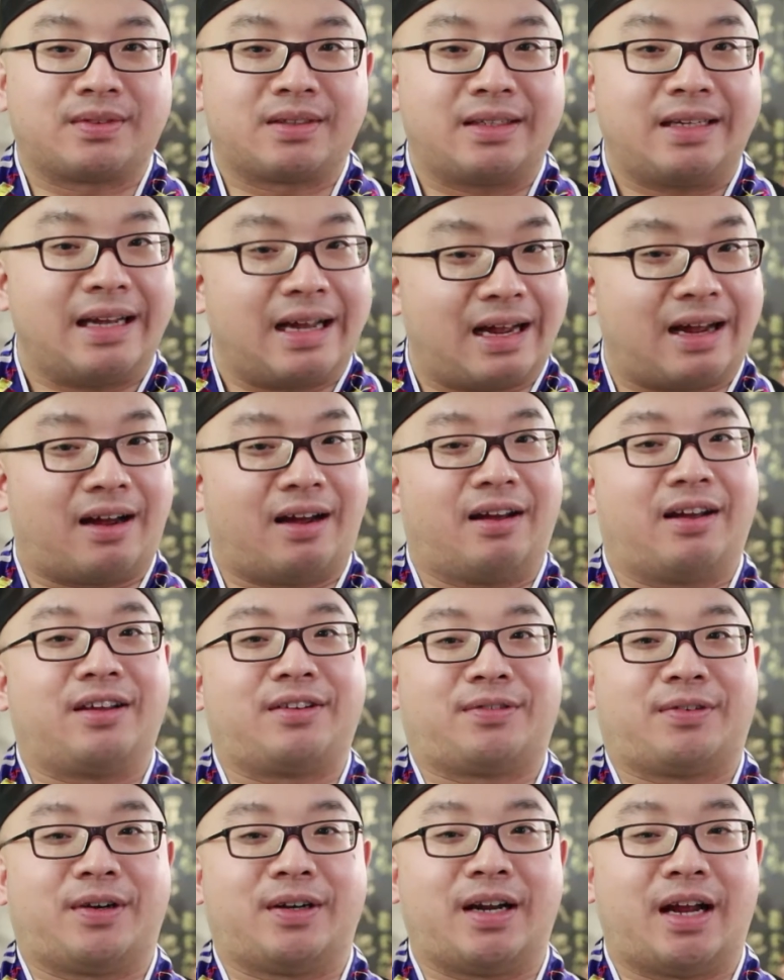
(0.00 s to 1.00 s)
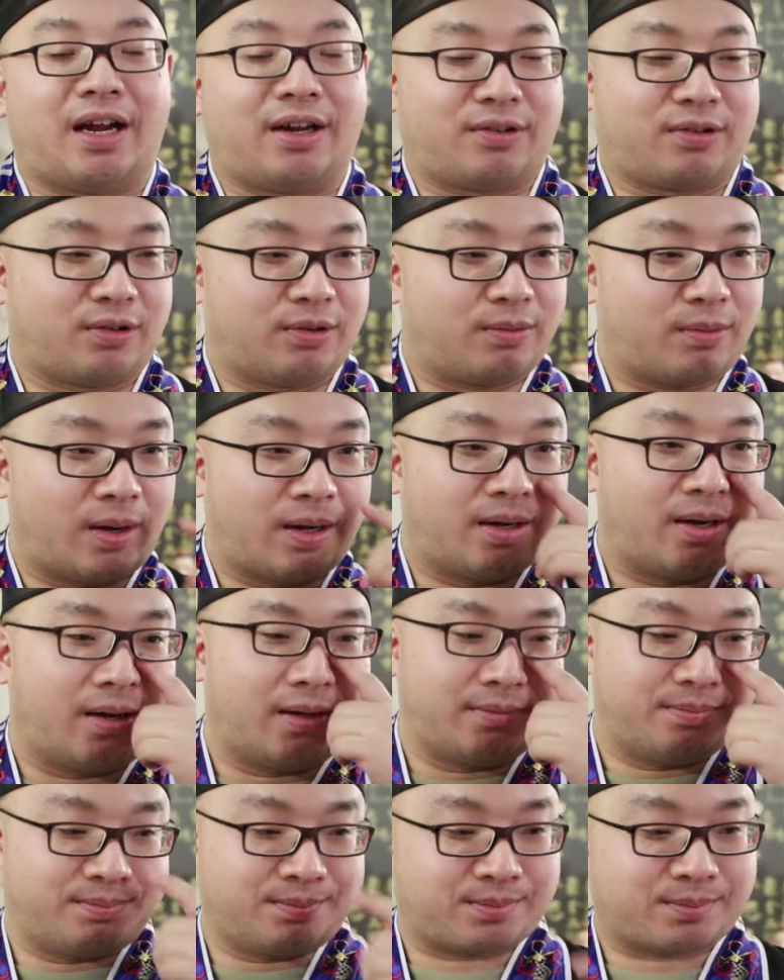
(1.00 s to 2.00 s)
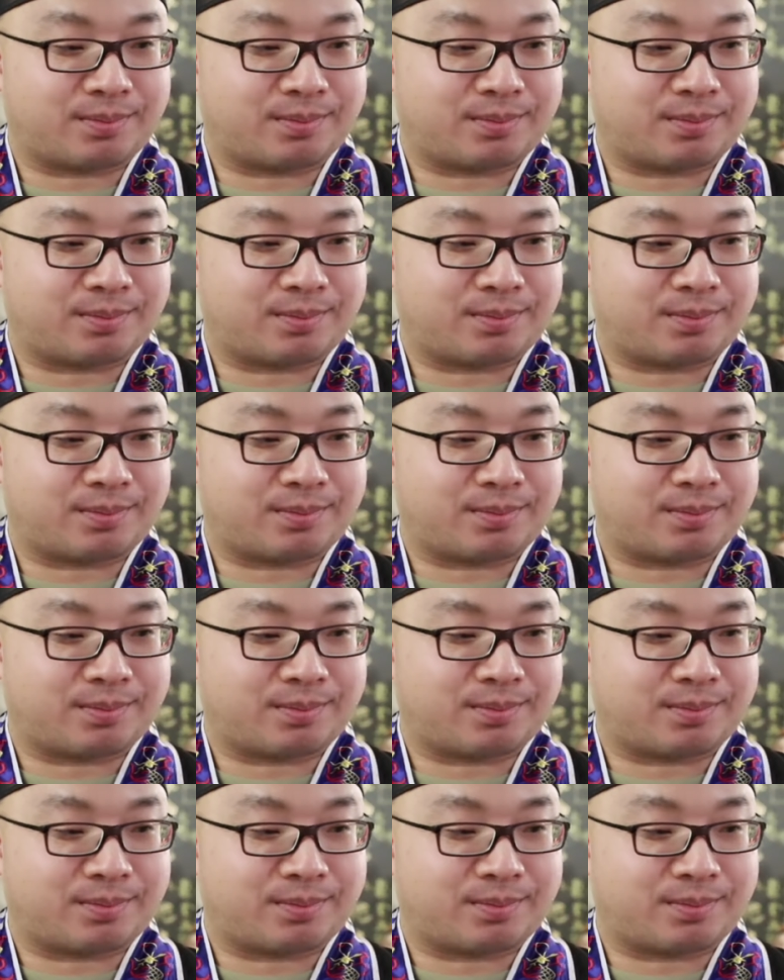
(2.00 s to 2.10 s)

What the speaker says: Yeah, it's very natural. Why not?